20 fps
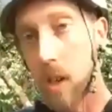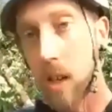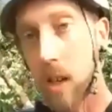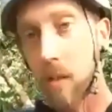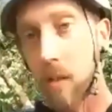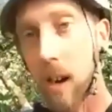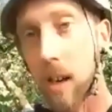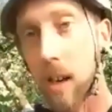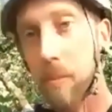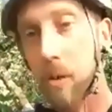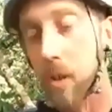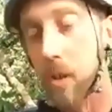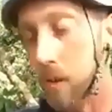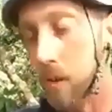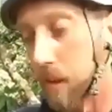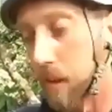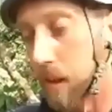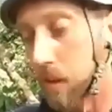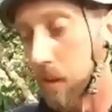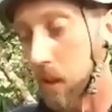incredible to
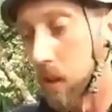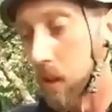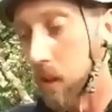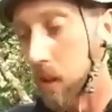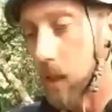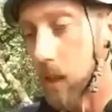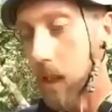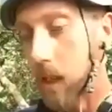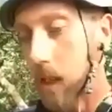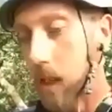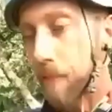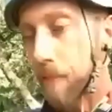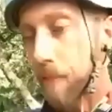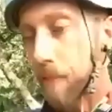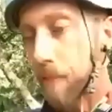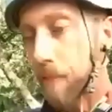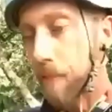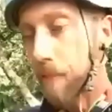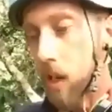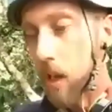be able to see that
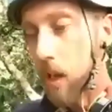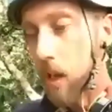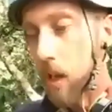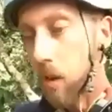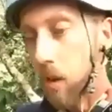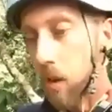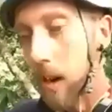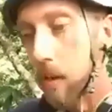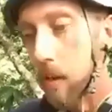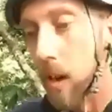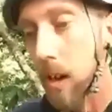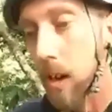message go out.